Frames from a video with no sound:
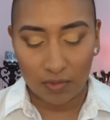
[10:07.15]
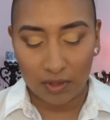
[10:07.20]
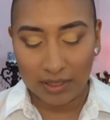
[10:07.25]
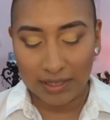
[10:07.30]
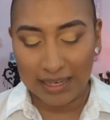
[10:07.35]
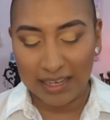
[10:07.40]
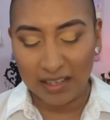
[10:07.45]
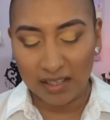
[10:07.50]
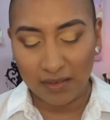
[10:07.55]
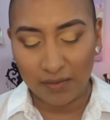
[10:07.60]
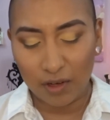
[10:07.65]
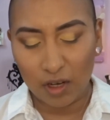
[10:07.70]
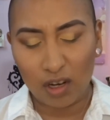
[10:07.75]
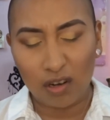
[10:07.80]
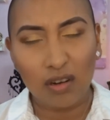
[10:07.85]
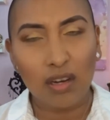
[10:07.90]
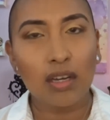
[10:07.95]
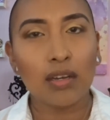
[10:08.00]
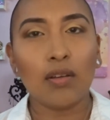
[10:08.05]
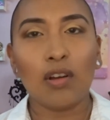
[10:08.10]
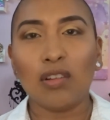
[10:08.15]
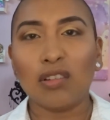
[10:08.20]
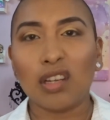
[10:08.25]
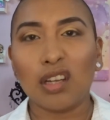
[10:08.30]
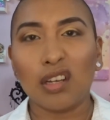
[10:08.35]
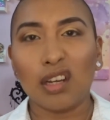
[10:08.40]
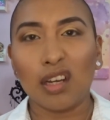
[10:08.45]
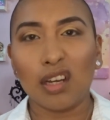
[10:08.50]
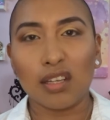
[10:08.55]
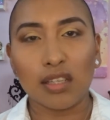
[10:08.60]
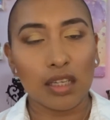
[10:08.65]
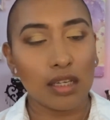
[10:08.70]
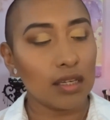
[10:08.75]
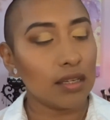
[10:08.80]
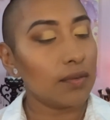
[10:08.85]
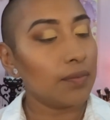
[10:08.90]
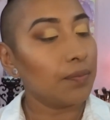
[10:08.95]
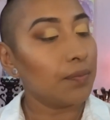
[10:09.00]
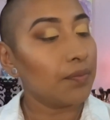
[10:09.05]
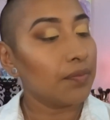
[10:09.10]
A taste of curry. Hold on, I gotta see
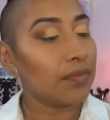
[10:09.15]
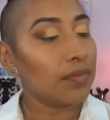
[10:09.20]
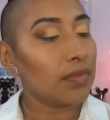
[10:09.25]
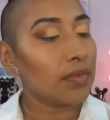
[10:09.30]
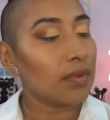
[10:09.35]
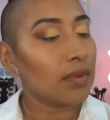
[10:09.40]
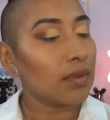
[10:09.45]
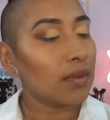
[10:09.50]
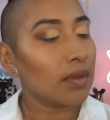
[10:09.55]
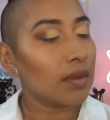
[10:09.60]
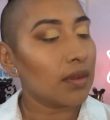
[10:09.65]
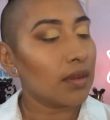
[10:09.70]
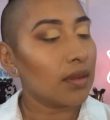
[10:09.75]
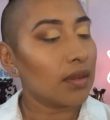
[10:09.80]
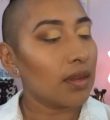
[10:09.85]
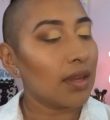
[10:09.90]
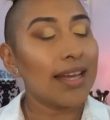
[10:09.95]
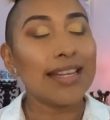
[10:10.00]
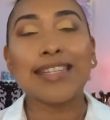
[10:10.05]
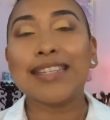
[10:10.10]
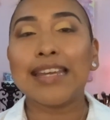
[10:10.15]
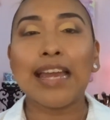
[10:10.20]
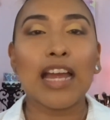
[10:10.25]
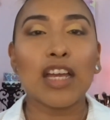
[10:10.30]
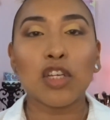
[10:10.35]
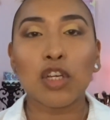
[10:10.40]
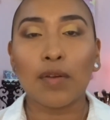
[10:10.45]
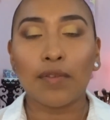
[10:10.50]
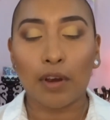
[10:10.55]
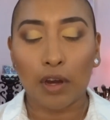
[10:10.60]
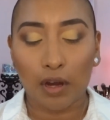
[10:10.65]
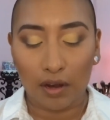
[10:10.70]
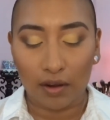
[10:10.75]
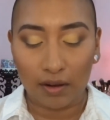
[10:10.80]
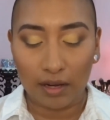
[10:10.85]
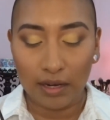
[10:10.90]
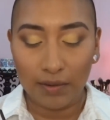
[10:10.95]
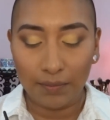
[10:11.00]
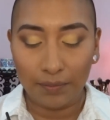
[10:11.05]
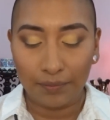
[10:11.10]
this. A dash of
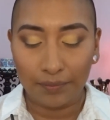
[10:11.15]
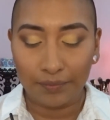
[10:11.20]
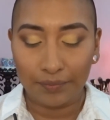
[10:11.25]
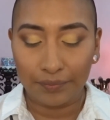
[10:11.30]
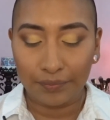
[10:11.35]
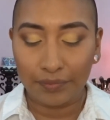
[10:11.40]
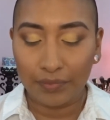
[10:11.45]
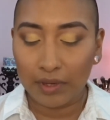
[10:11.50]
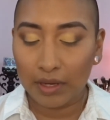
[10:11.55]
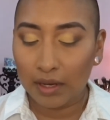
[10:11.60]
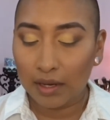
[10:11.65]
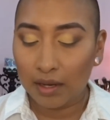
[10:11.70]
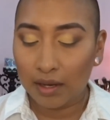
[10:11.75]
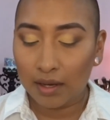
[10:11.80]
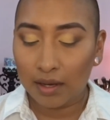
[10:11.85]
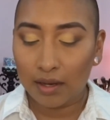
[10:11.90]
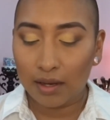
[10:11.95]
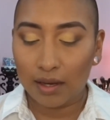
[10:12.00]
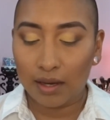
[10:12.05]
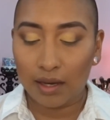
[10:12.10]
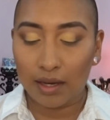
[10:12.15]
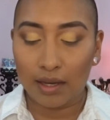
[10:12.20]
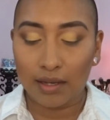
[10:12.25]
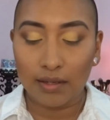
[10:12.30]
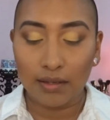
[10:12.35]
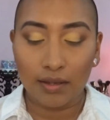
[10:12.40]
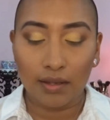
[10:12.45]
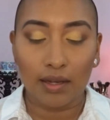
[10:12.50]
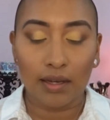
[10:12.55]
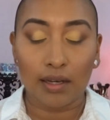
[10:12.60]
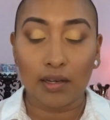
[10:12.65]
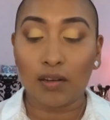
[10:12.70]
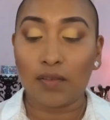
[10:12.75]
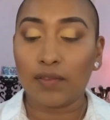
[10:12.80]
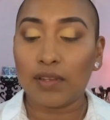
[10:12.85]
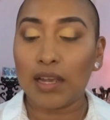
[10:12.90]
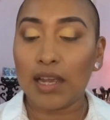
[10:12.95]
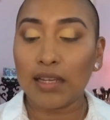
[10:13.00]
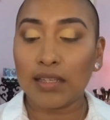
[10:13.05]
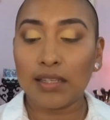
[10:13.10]
curry, and knocking off
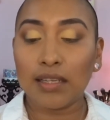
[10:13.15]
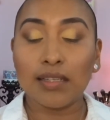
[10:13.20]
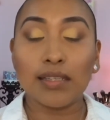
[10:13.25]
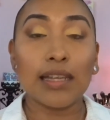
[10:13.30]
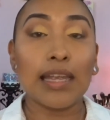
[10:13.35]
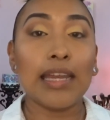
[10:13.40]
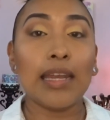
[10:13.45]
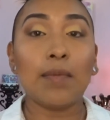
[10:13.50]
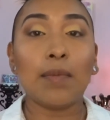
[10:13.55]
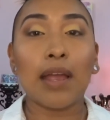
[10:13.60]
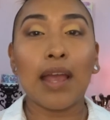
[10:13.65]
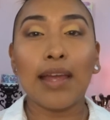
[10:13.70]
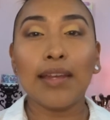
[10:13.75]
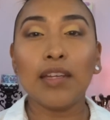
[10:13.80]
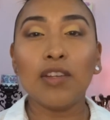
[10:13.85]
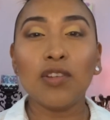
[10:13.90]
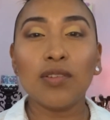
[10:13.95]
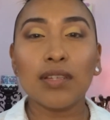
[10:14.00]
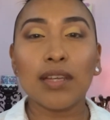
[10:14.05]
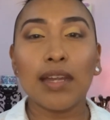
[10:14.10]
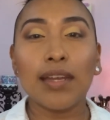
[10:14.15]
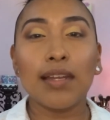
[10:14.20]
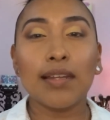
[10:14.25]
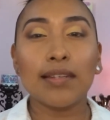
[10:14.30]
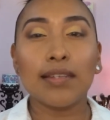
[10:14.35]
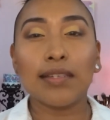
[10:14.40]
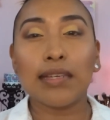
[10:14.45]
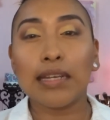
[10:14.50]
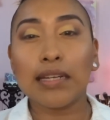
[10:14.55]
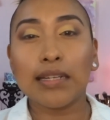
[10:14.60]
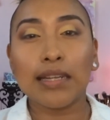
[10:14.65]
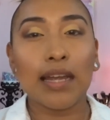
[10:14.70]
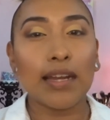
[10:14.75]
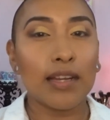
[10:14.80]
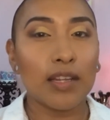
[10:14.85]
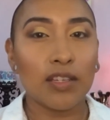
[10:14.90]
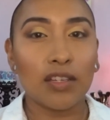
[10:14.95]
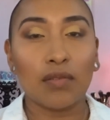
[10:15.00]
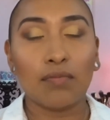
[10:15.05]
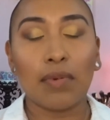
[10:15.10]
the excess. And I'm kind of dig that
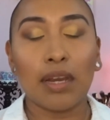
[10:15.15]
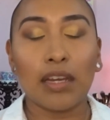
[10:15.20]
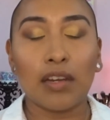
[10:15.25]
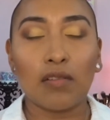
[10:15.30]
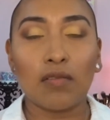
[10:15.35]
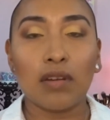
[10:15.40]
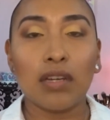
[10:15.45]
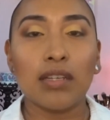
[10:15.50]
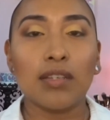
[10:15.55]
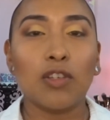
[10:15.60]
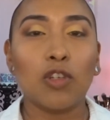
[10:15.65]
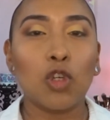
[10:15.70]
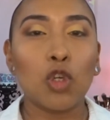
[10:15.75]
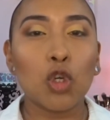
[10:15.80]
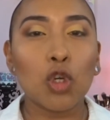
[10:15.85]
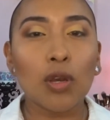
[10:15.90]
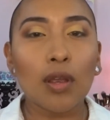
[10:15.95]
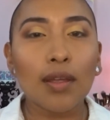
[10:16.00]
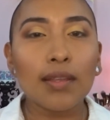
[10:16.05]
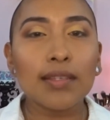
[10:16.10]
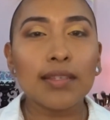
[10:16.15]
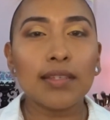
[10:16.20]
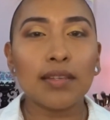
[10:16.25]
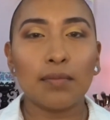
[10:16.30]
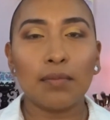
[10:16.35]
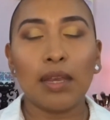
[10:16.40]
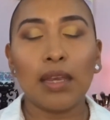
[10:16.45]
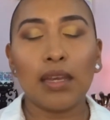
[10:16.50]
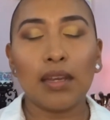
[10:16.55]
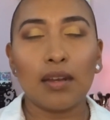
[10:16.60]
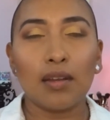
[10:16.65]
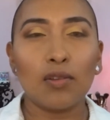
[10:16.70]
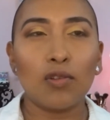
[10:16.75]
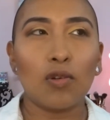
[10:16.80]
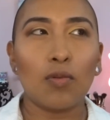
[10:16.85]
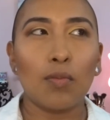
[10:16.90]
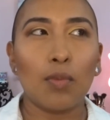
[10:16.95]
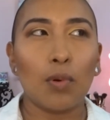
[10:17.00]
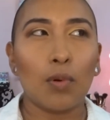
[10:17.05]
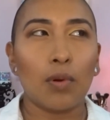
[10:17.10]
into my crease just to make it a
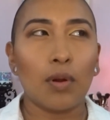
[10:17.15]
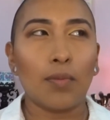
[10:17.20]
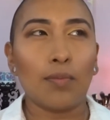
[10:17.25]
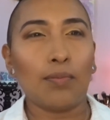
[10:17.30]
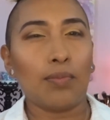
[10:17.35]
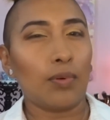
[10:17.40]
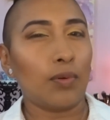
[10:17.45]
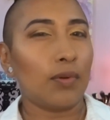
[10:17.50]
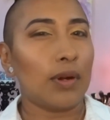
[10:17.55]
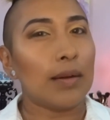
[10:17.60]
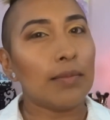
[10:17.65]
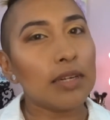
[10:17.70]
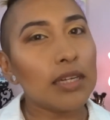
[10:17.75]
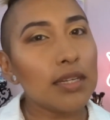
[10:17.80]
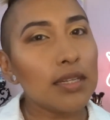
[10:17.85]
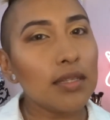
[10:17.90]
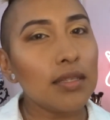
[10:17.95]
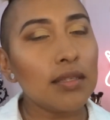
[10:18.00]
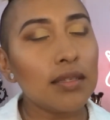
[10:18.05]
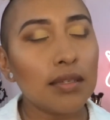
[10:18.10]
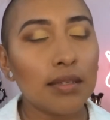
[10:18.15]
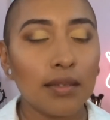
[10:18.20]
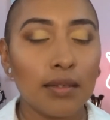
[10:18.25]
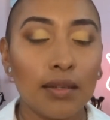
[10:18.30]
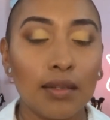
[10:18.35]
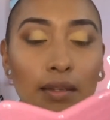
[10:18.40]
little more prominent.